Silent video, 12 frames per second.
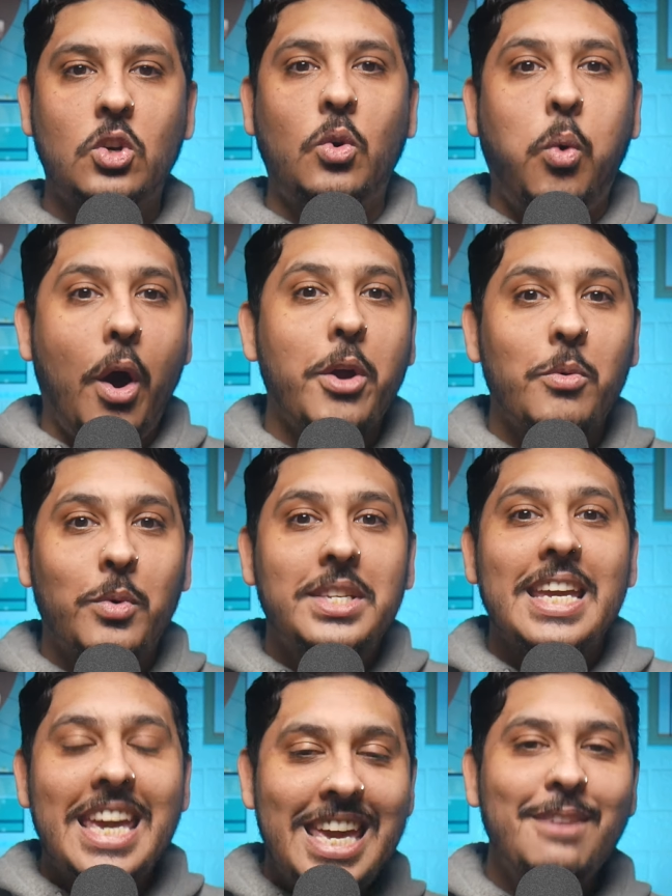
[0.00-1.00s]
quote was
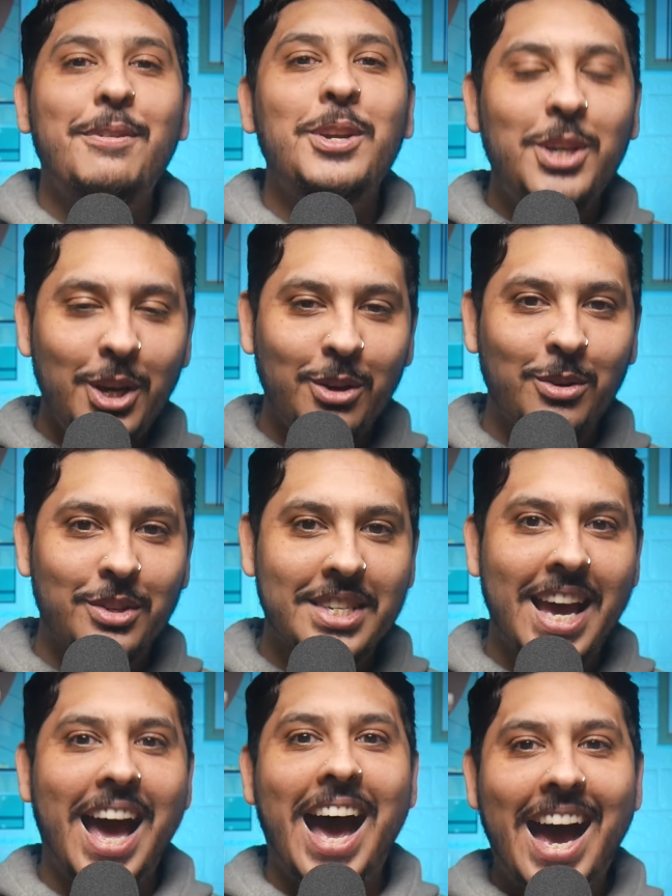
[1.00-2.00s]
even used
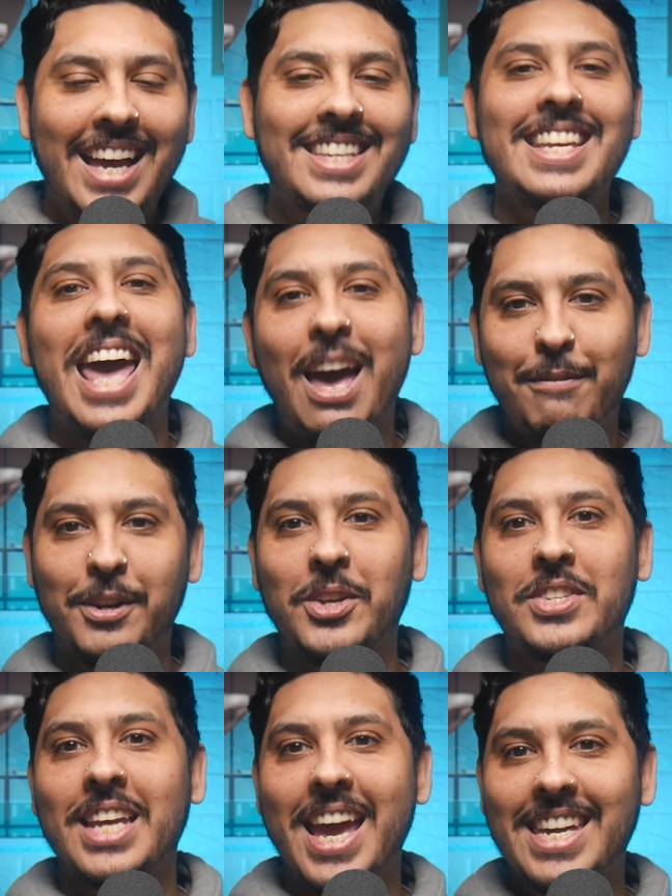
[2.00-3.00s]
as
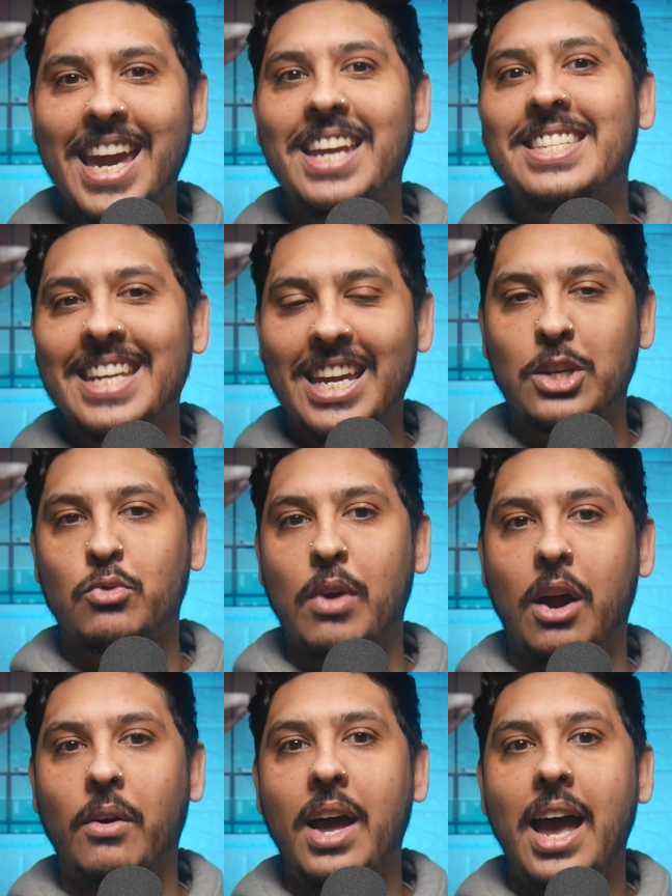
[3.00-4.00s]
evidence against
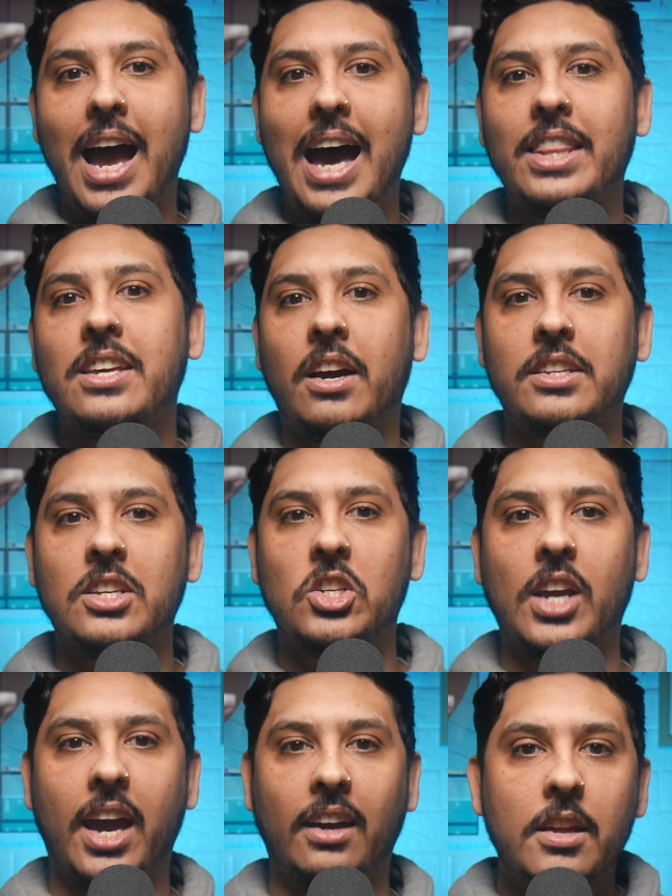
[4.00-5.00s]
Israel at the
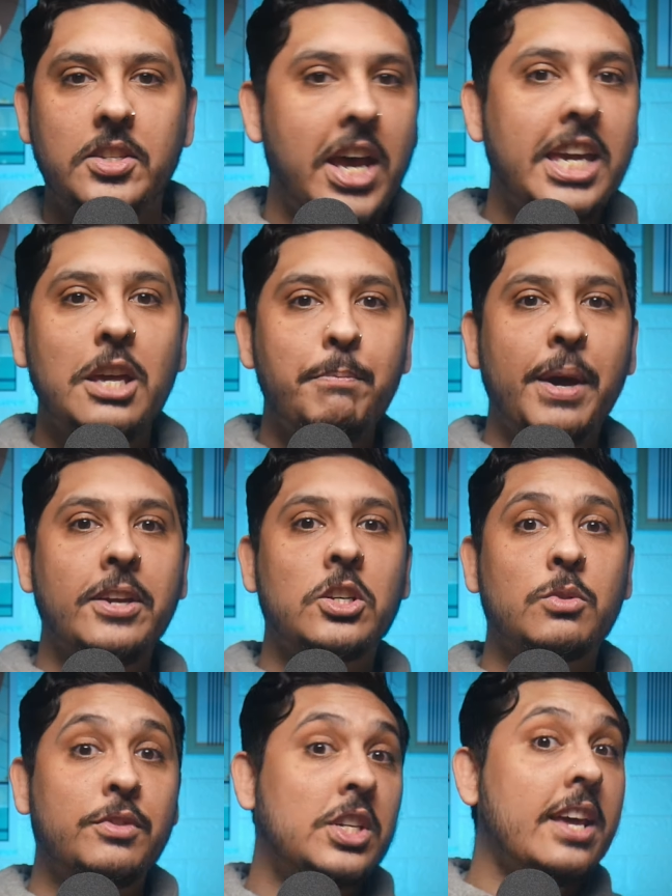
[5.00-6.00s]
ICJ. Taking
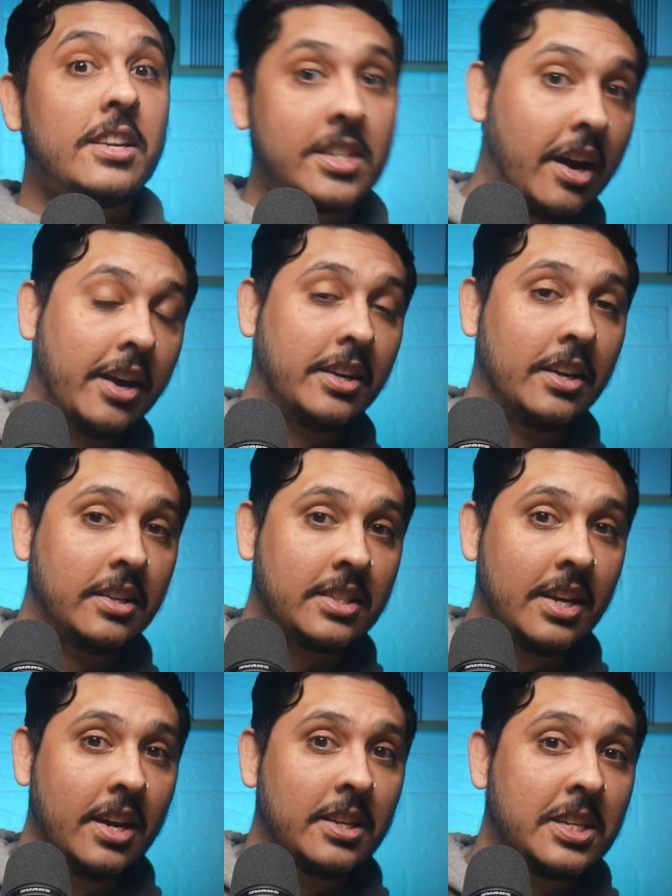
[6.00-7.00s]
pictures with
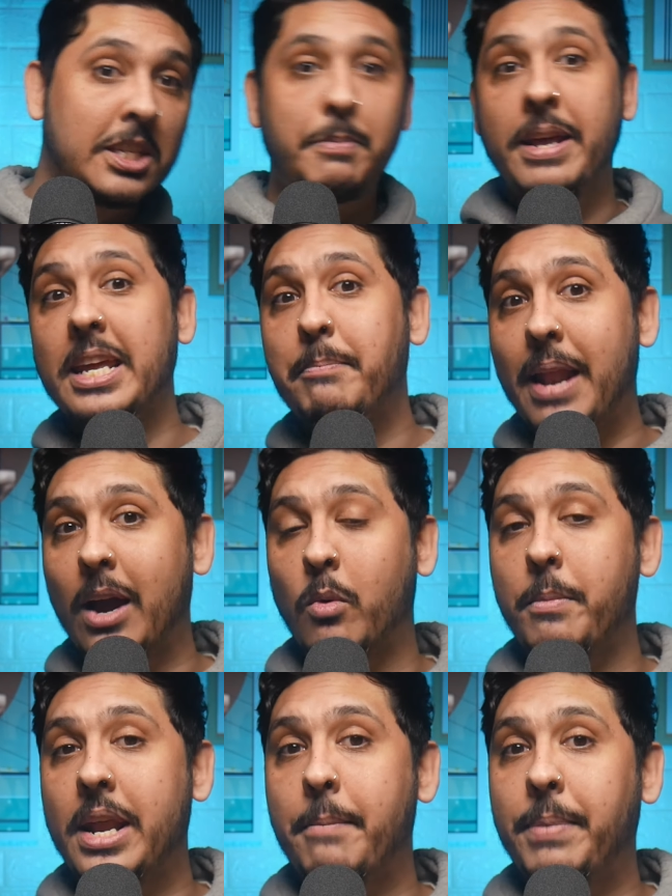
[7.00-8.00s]
genociders, suspending black
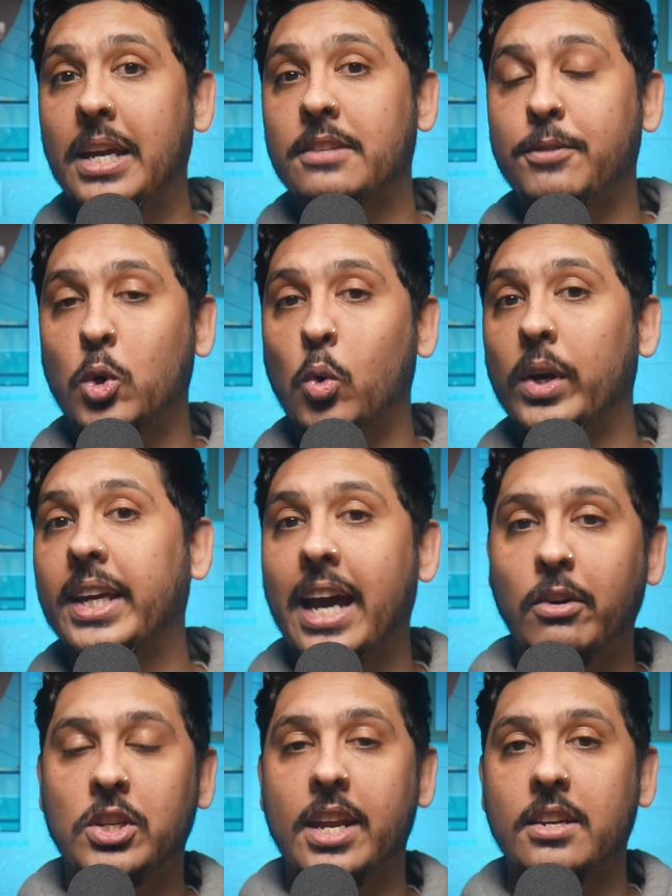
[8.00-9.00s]
women MPs for calling
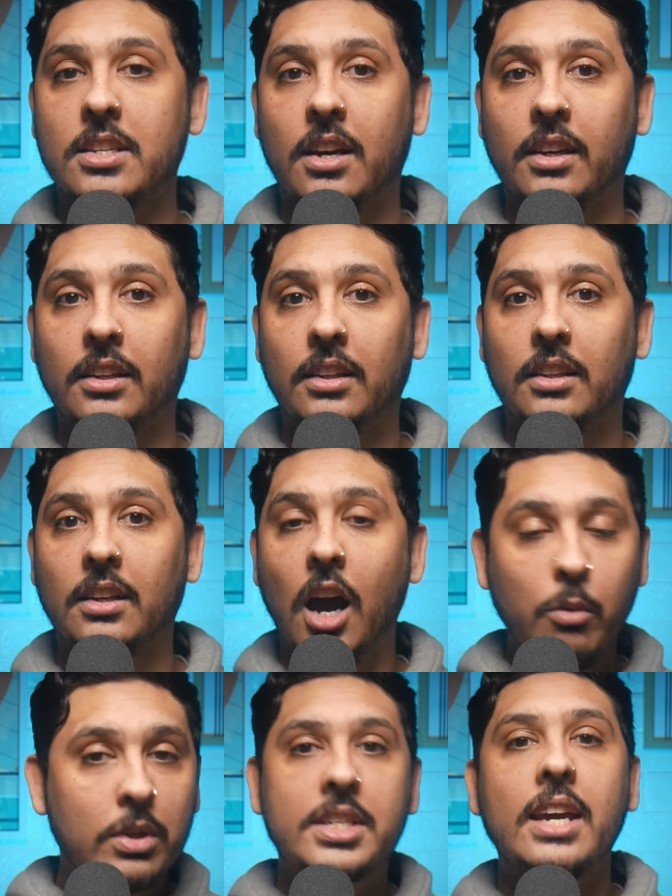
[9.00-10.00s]
out genocide. I
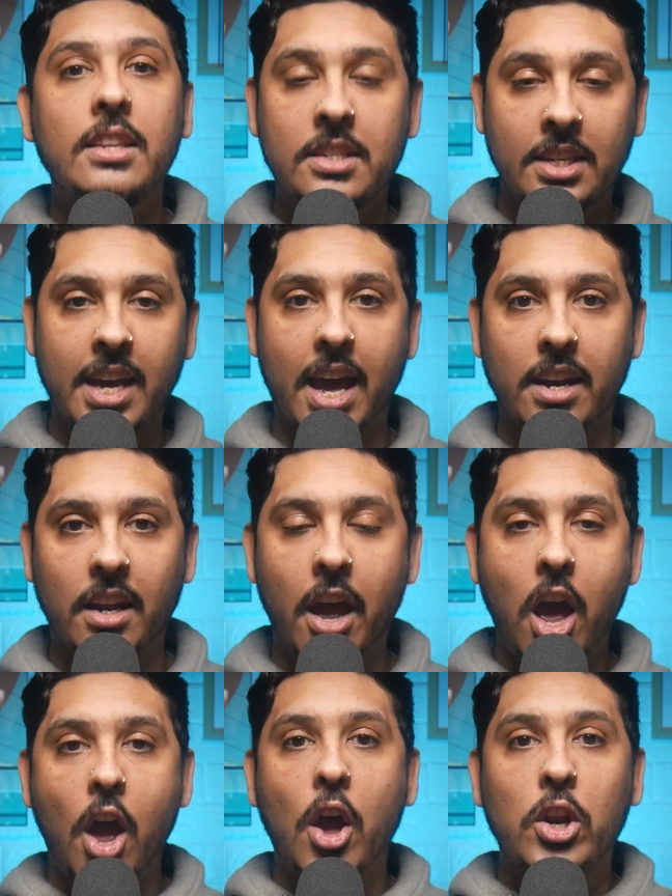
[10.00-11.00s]
will say this again.
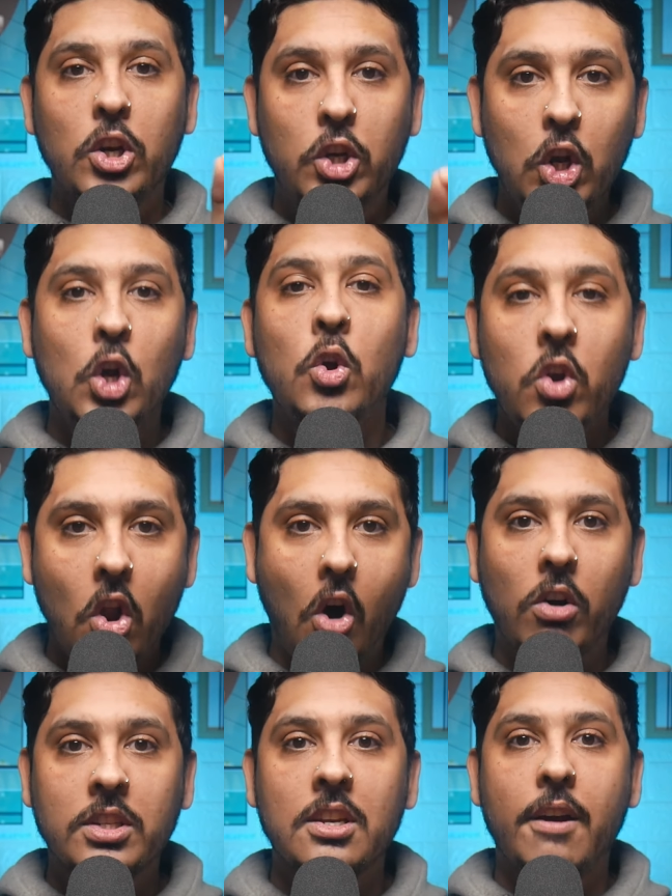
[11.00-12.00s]
Do
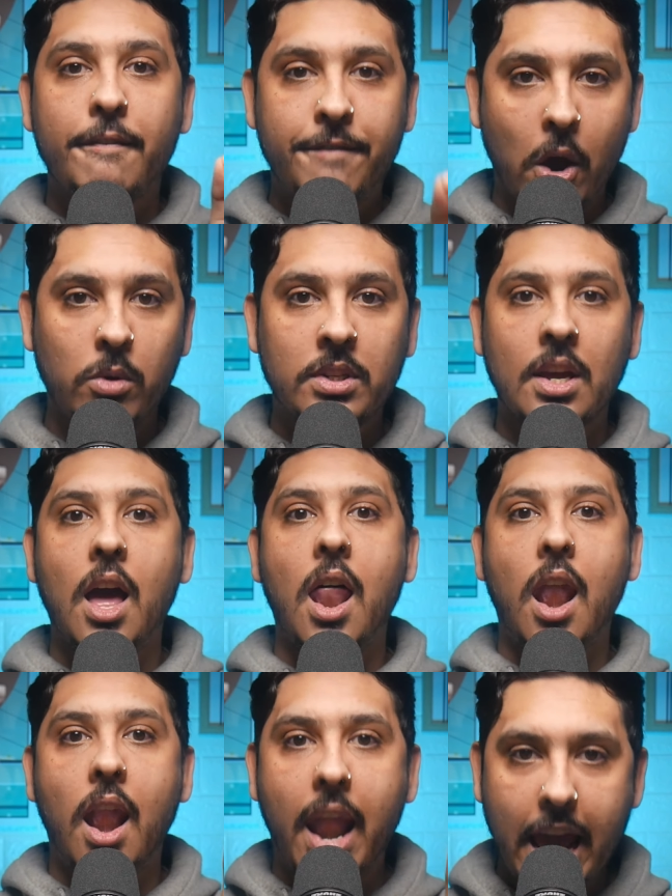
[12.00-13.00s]
not vote
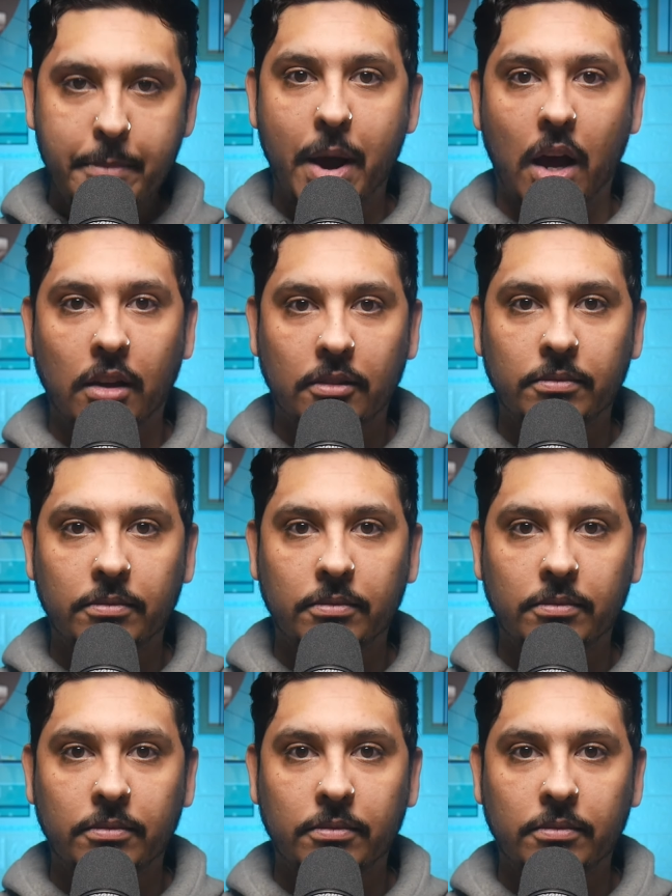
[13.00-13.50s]
Labour.